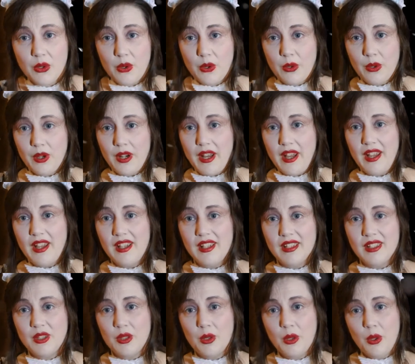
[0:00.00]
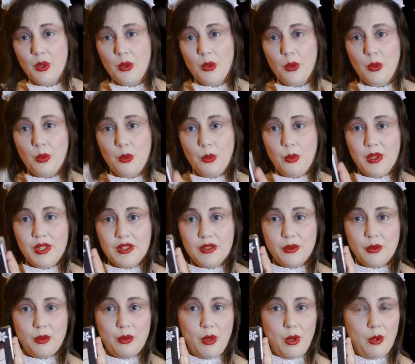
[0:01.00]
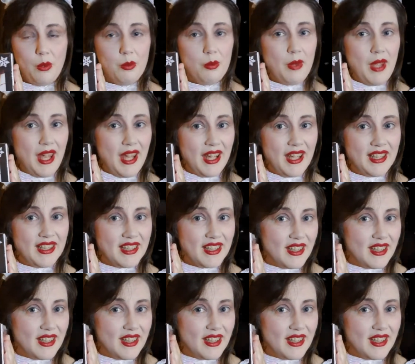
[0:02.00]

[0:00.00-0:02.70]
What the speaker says: Cuore winter romance.